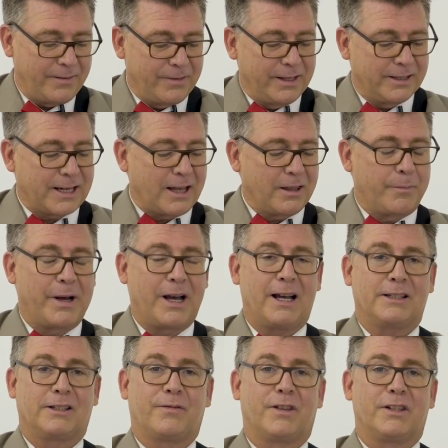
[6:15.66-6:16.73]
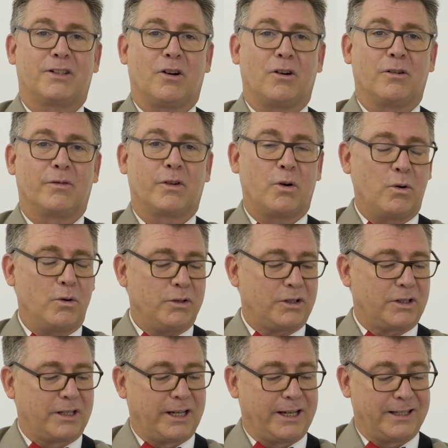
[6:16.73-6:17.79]
There's other parts of the song, of
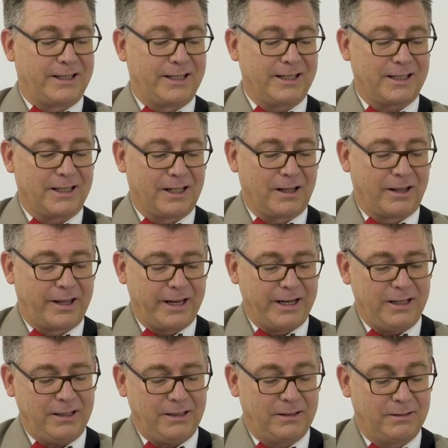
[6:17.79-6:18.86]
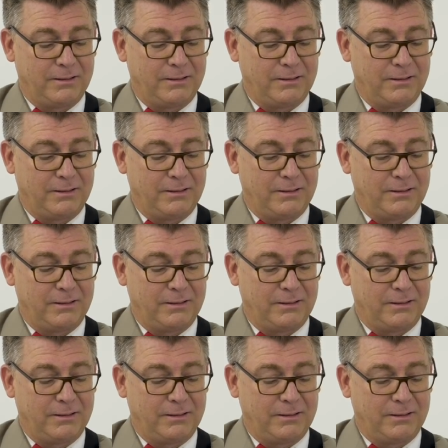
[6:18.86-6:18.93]
course. There's this little thing,